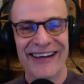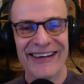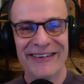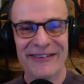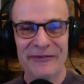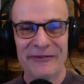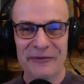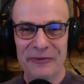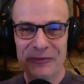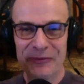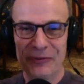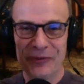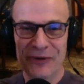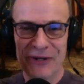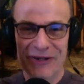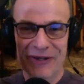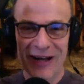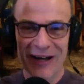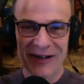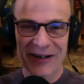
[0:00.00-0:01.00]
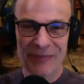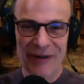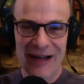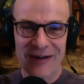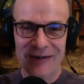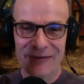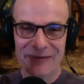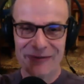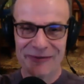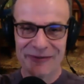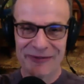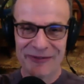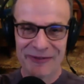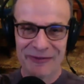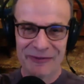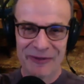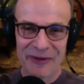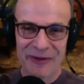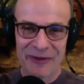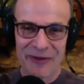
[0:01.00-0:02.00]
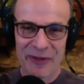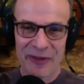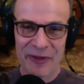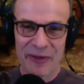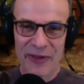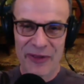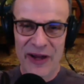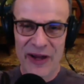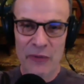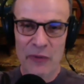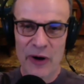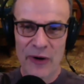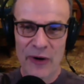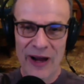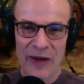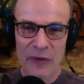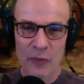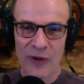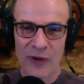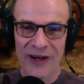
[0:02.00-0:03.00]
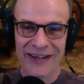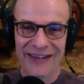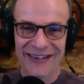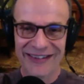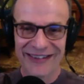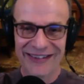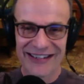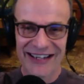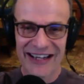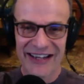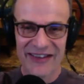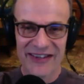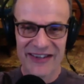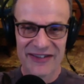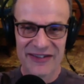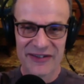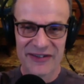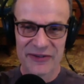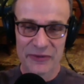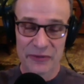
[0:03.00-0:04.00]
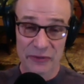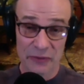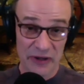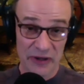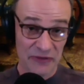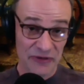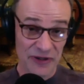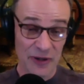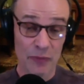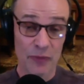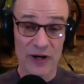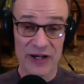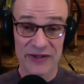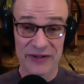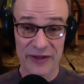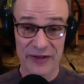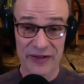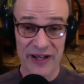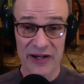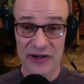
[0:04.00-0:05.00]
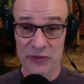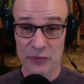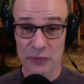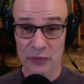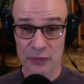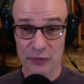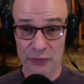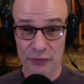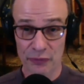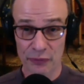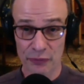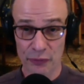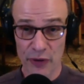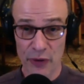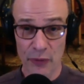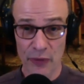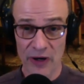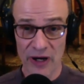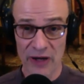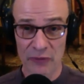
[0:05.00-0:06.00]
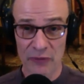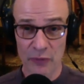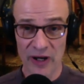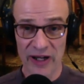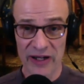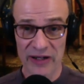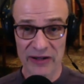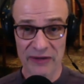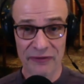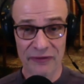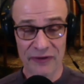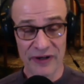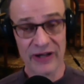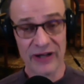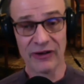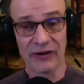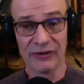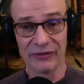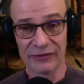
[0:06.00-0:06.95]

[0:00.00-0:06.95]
we talked about the thing we were unwilling to see. This is in some ways the things we were unwilling to feel.